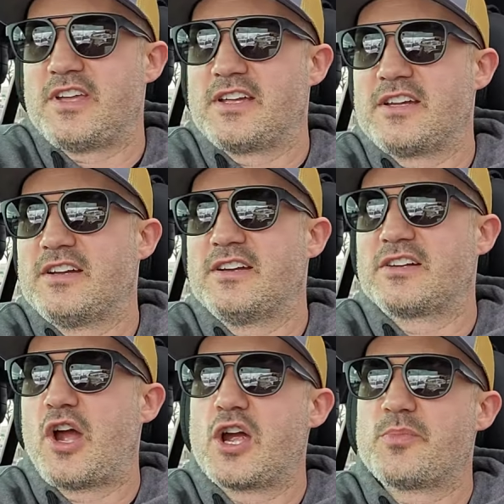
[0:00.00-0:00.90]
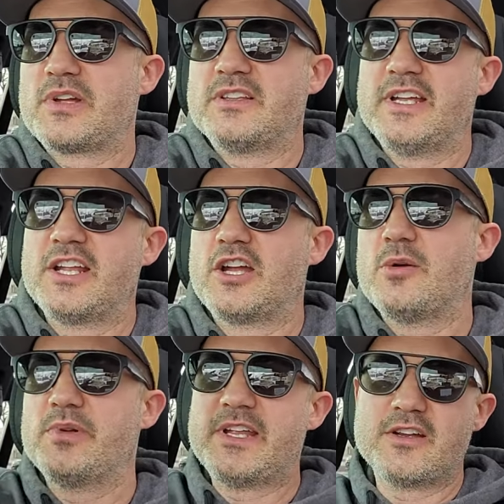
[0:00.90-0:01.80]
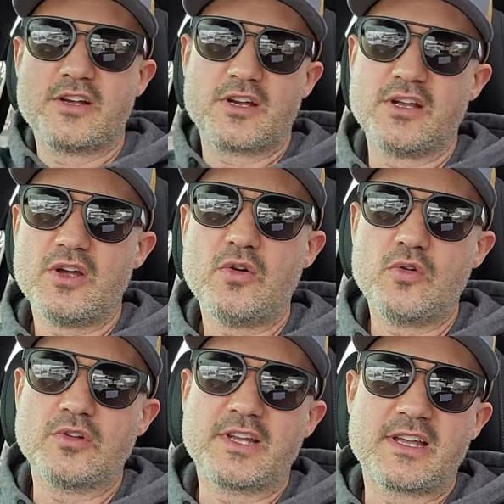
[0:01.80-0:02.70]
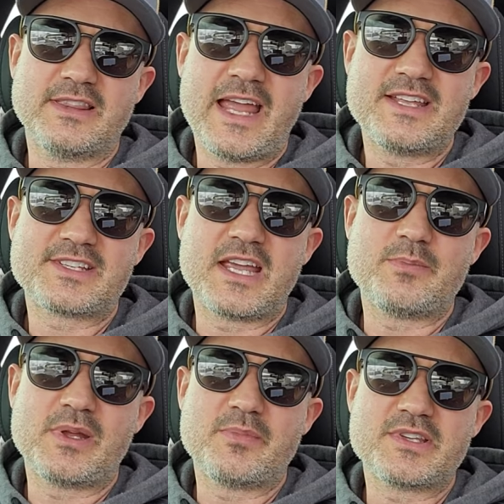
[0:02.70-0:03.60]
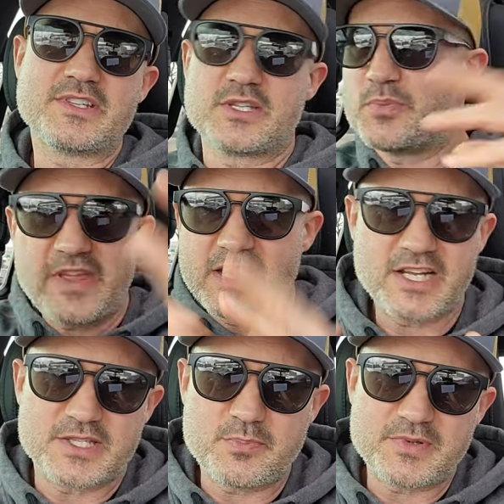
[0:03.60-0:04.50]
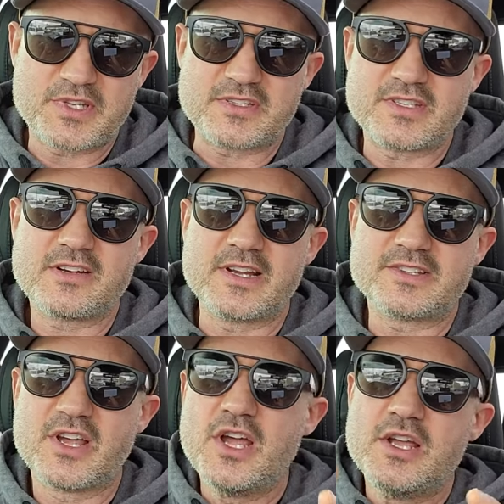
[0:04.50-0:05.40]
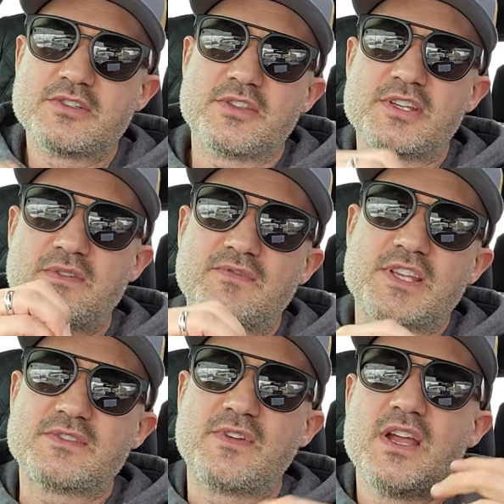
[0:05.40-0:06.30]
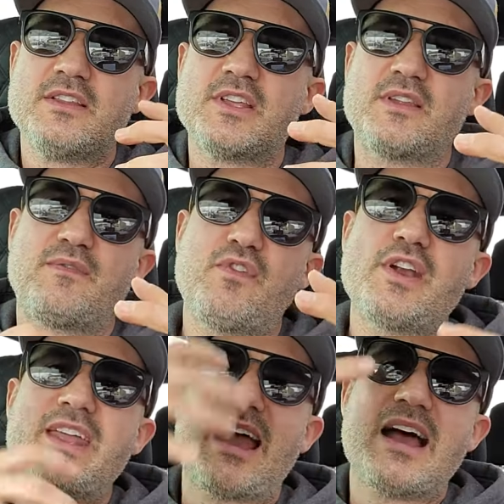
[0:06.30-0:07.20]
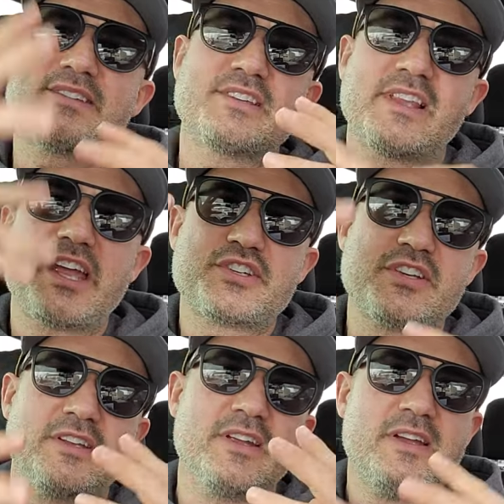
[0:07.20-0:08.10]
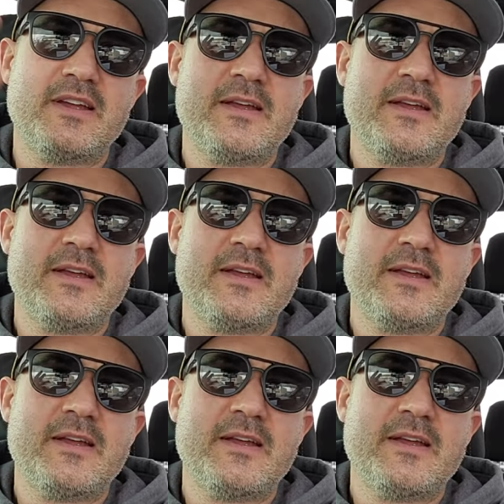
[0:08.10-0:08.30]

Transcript: like a carpet cleaning company or or like a landscaping business, but then it gets to serious. So this this this funny oscillation